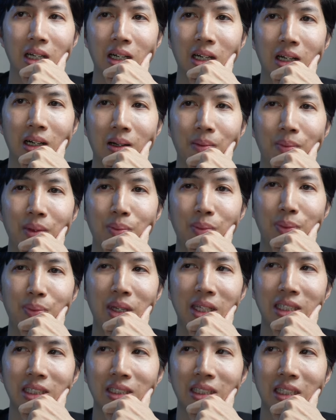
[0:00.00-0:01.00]
But
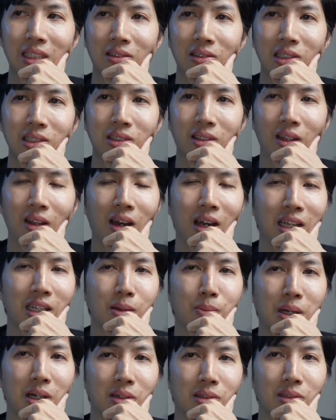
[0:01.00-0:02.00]
basically, they're just lying
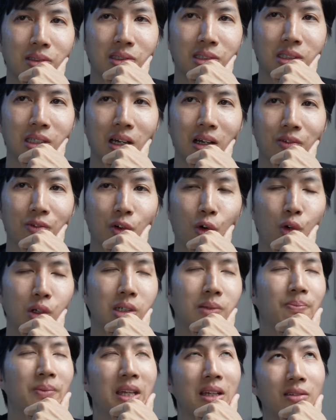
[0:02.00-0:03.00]
about stuff, or
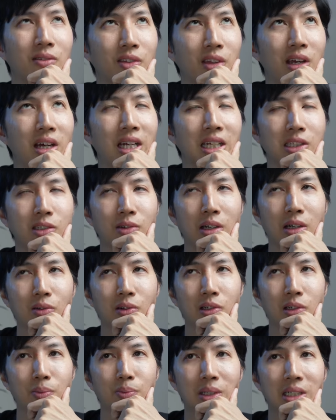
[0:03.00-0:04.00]
not lying is the right
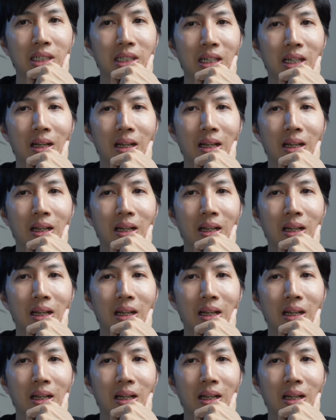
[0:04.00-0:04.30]
word, but